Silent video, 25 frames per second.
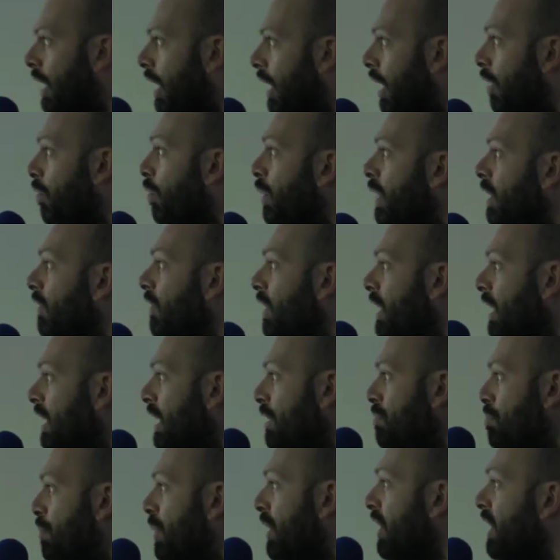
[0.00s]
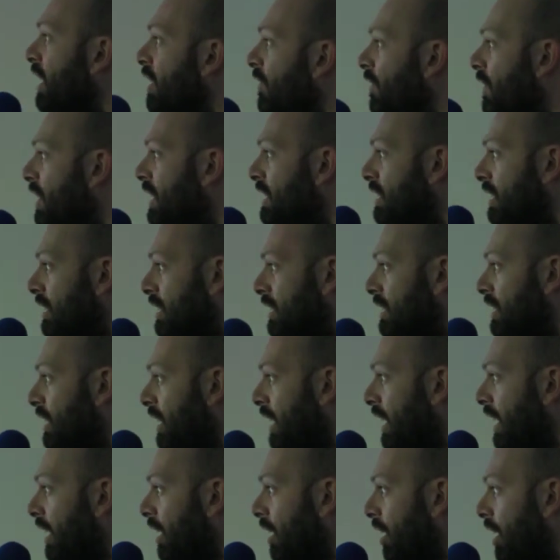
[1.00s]
And we really believe this and
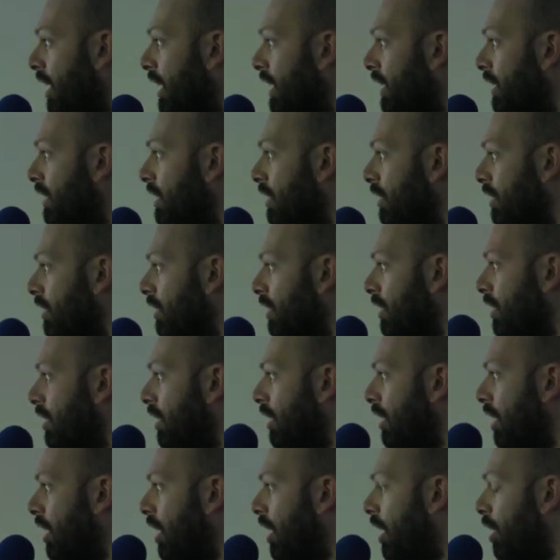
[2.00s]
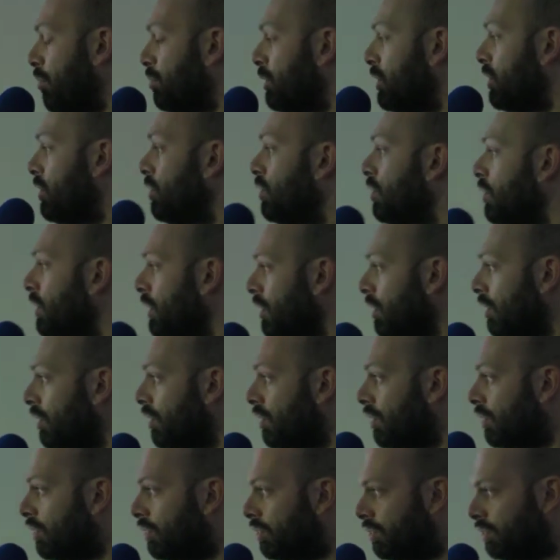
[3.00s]
see it. Like, I'm sure you'll
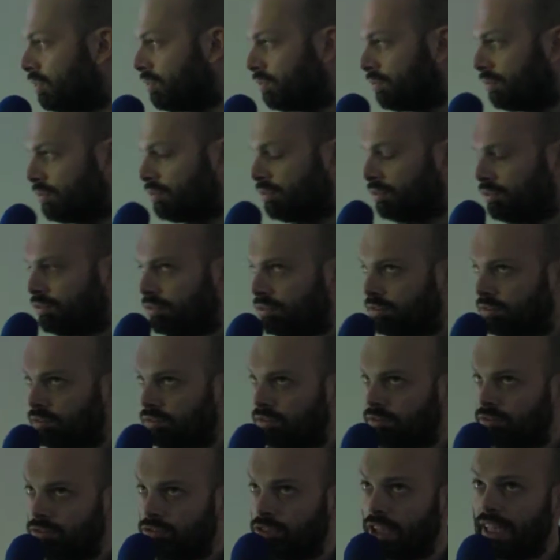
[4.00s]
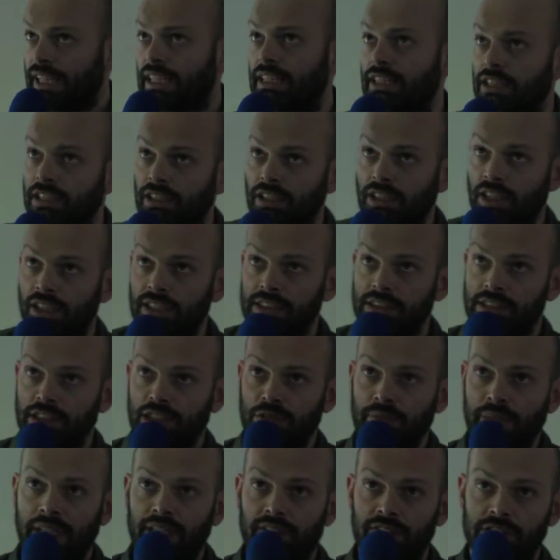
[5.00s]
all recognize the
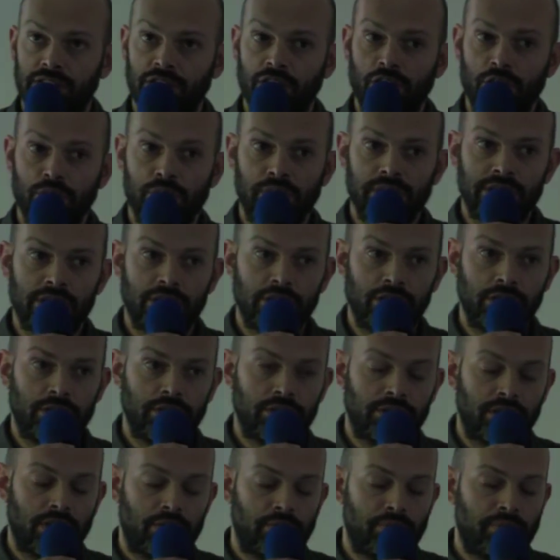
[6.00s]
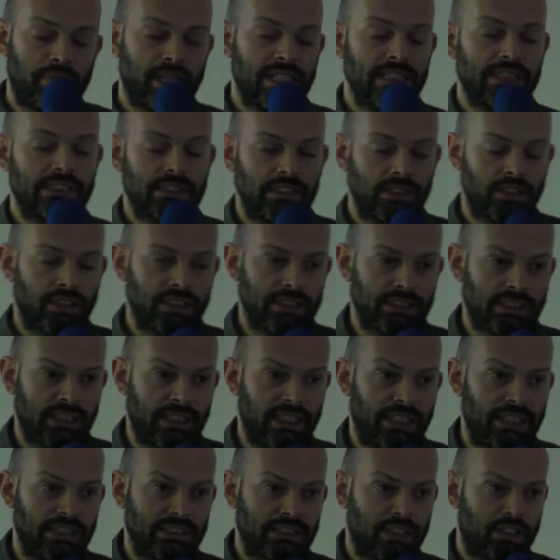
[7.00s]
amount of time we do amazing
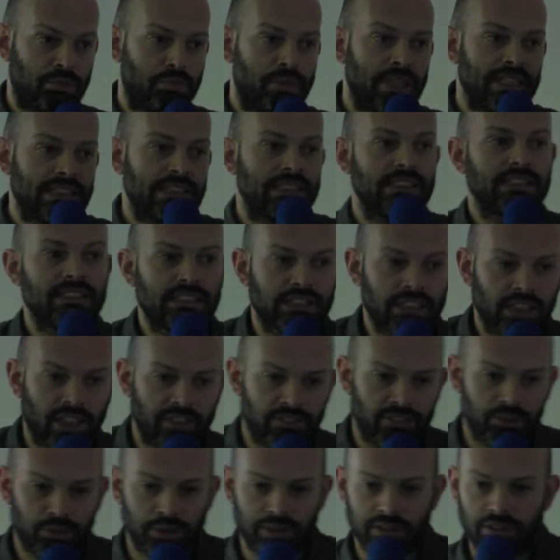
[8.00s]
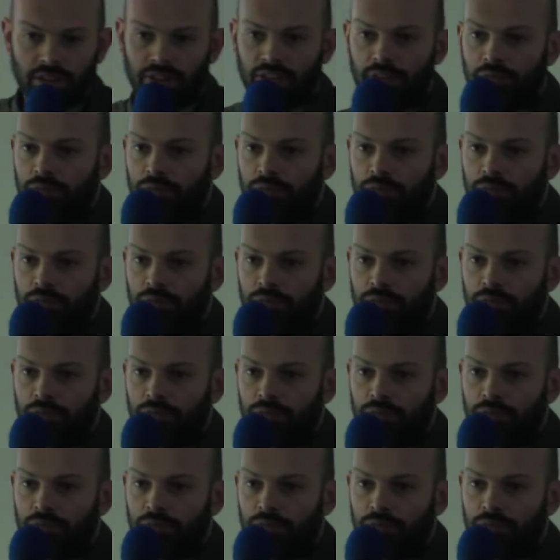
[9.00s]
ideas and amazing stuff, and we got